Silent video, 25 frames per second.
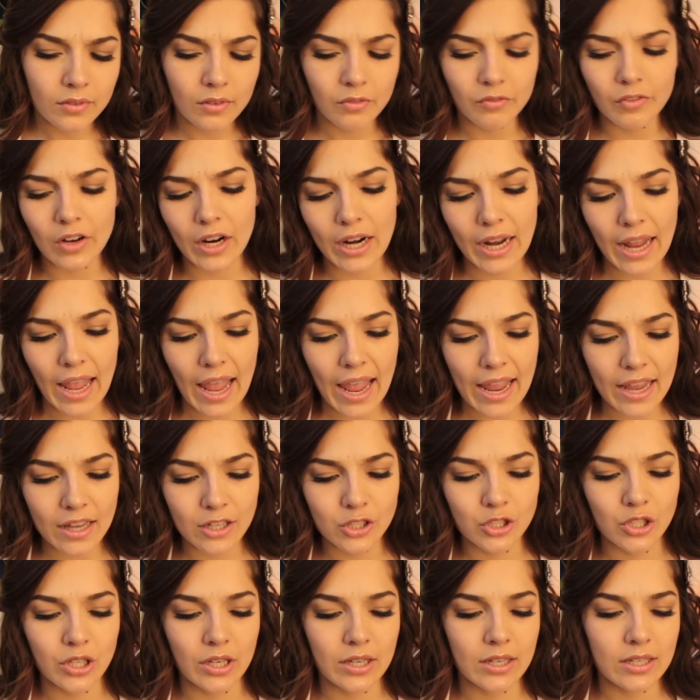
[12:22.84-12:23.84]
very
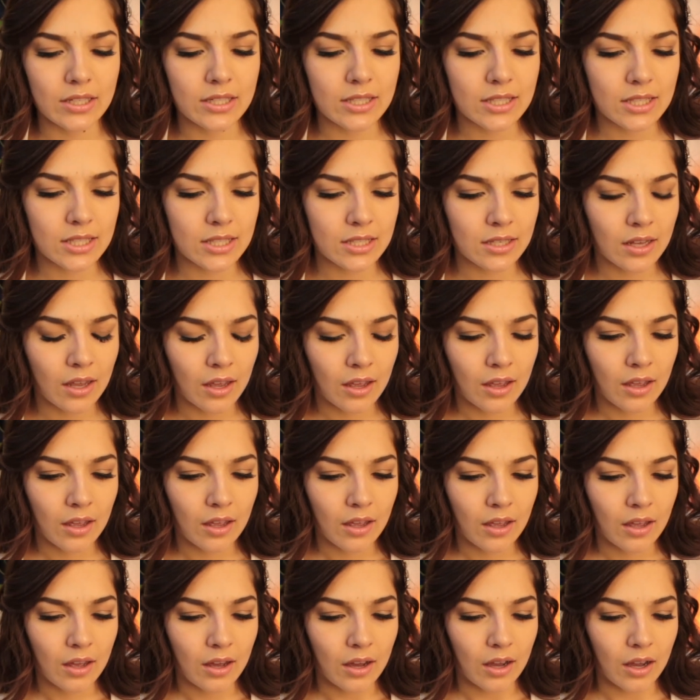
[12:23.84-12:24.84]
anxious
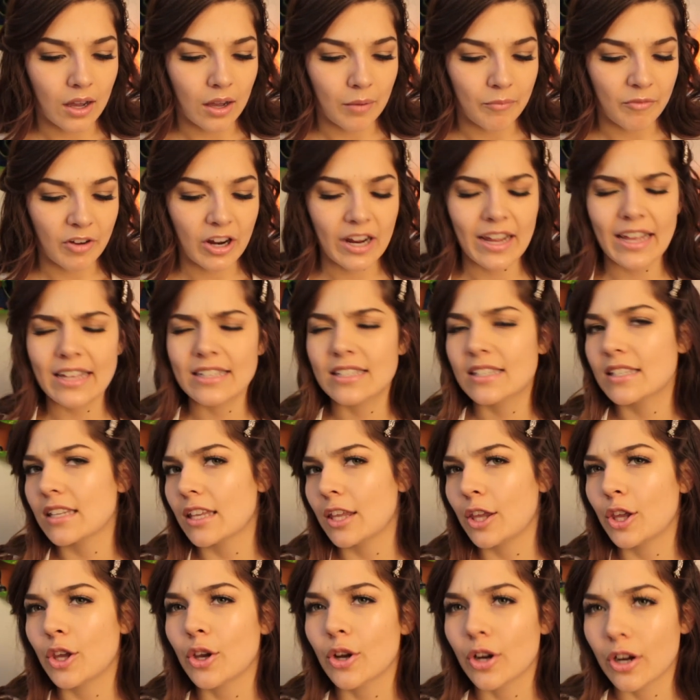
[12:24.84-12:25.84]
um, very
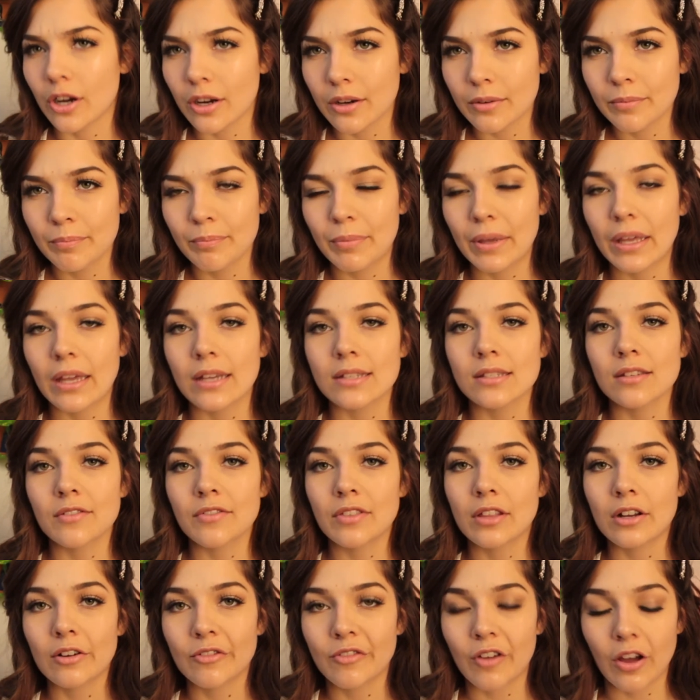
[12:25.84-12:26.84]
insecure because
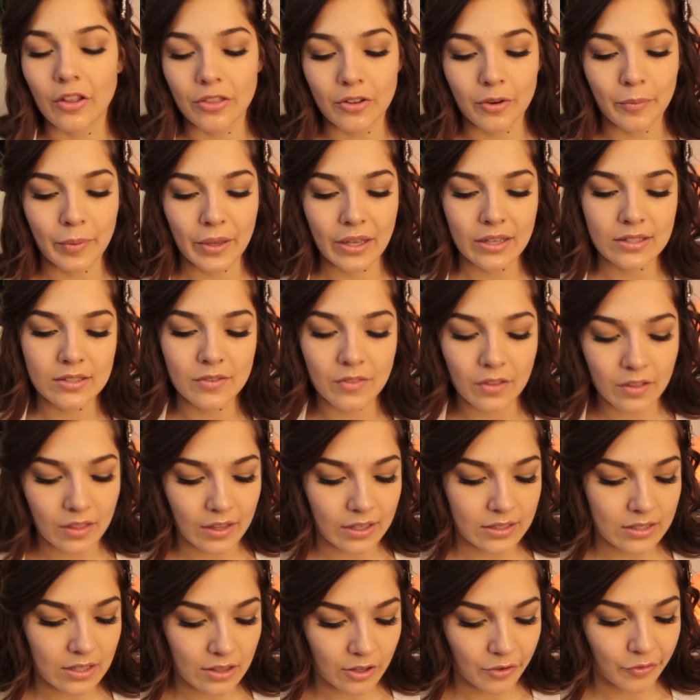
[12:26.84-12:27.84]
of their father, because of the
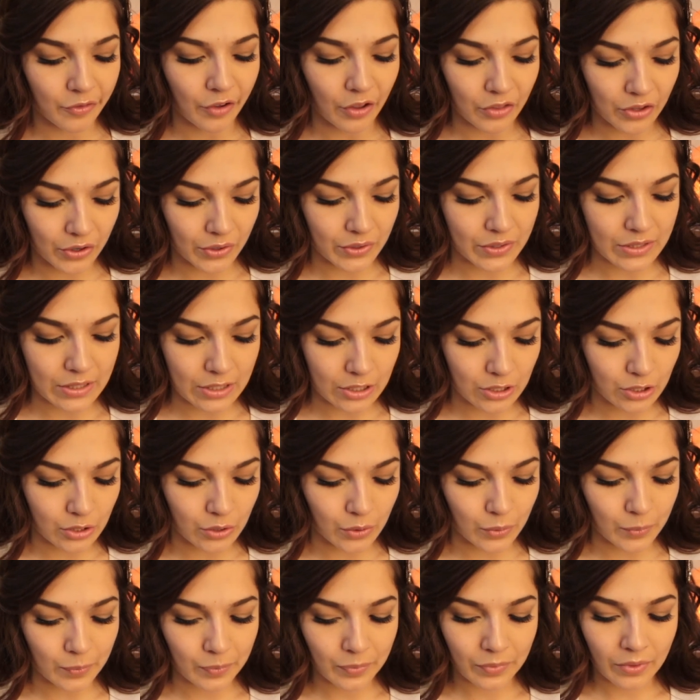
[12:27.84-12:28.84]
things that their father used to
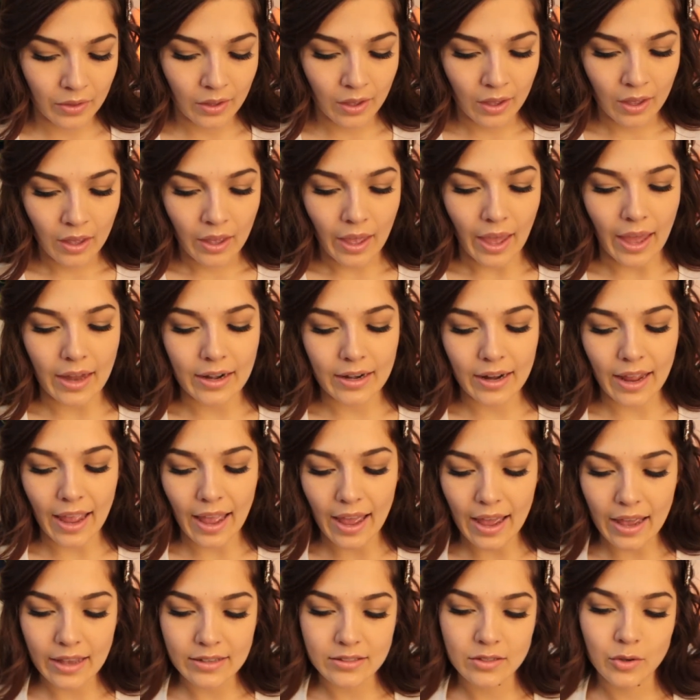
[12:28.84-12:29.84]
do. And it
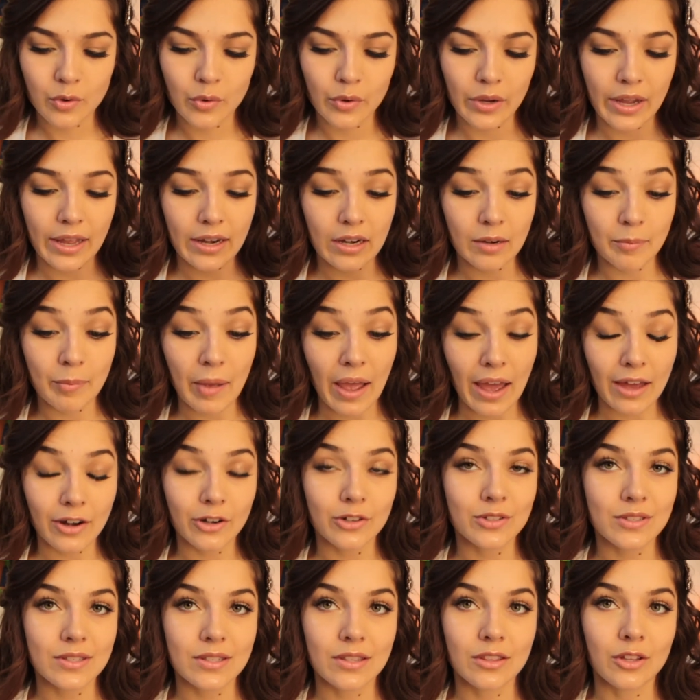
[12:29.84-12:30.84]
has created
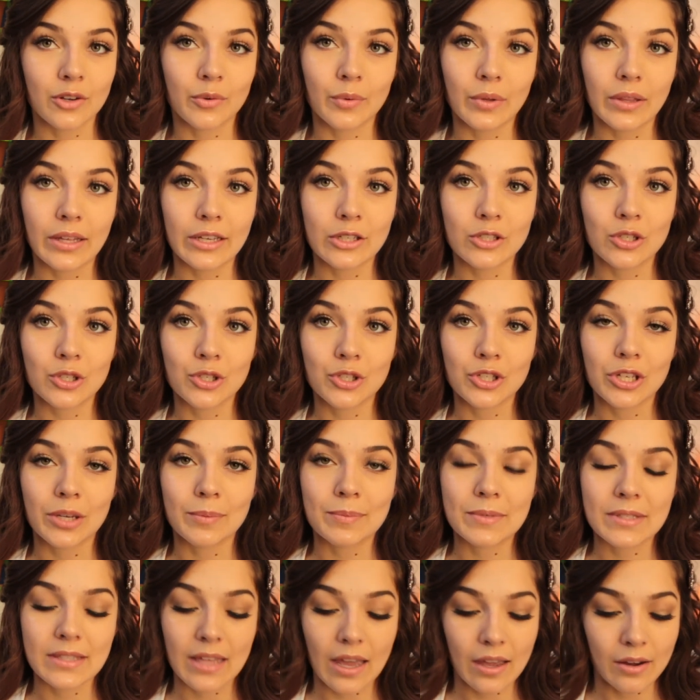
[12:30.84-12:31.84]
patterns in their
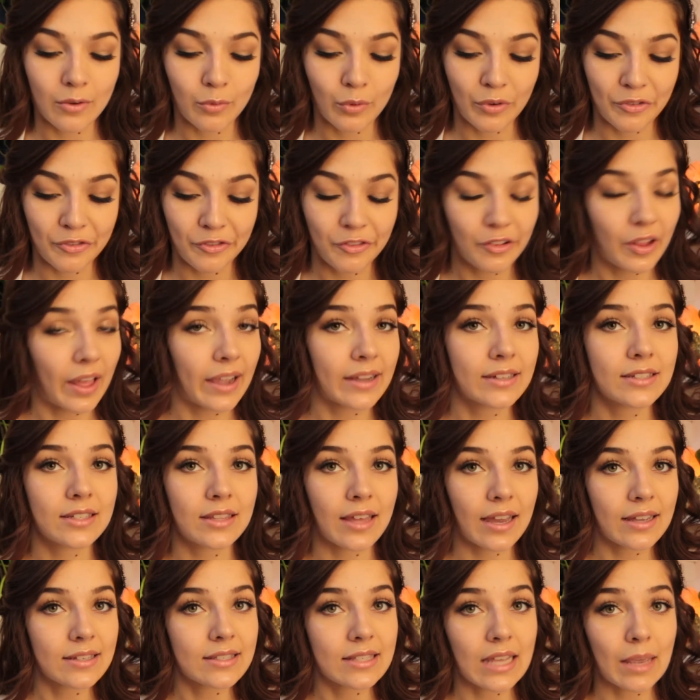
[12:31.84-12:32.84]
relationships that reflect
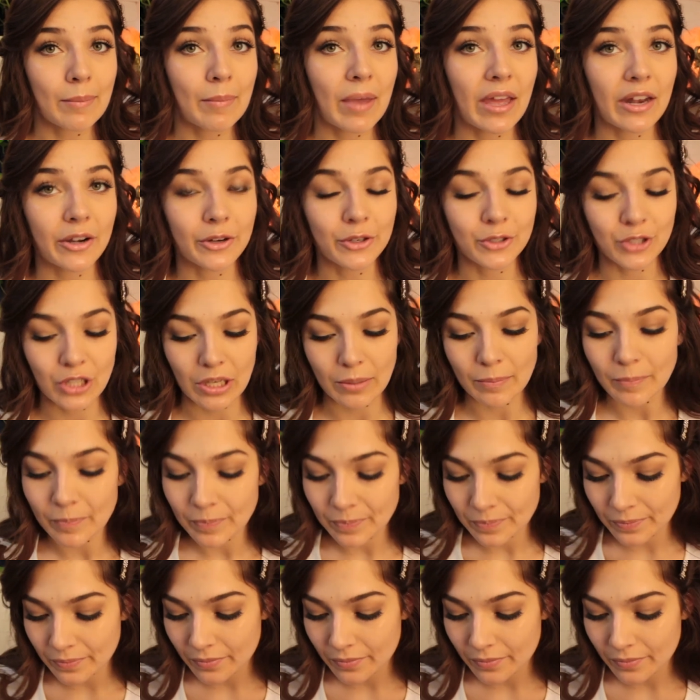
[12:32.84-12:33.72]
that same energy.